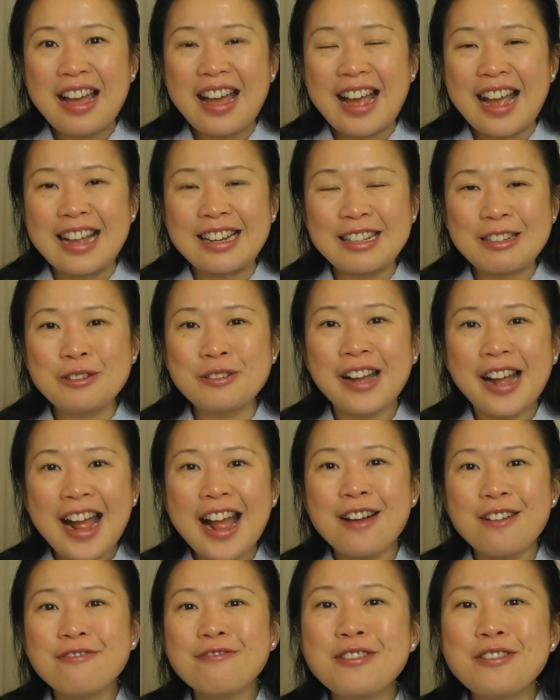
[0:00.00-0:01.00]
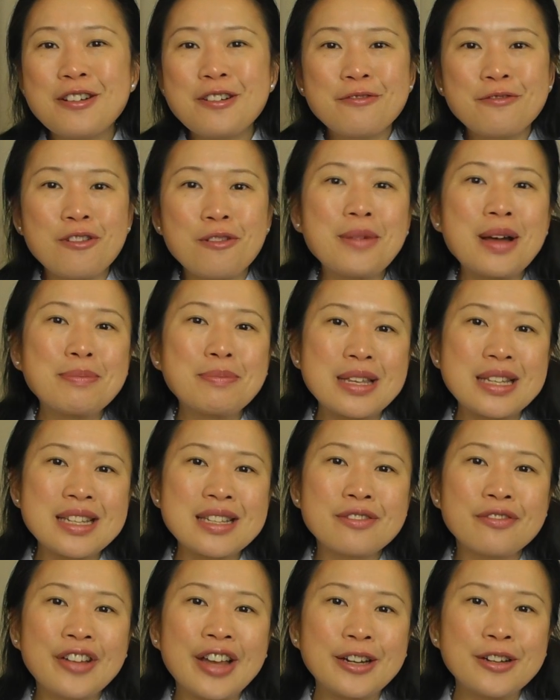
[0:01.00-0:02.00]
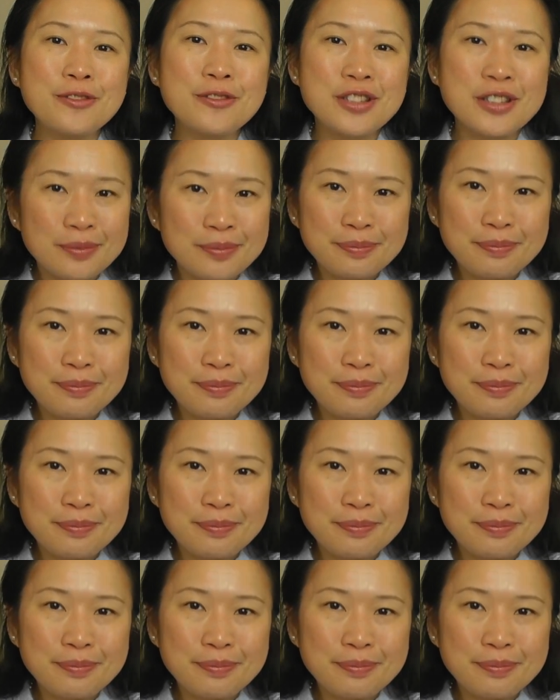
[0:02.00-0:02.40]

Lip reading: and to have for my business values.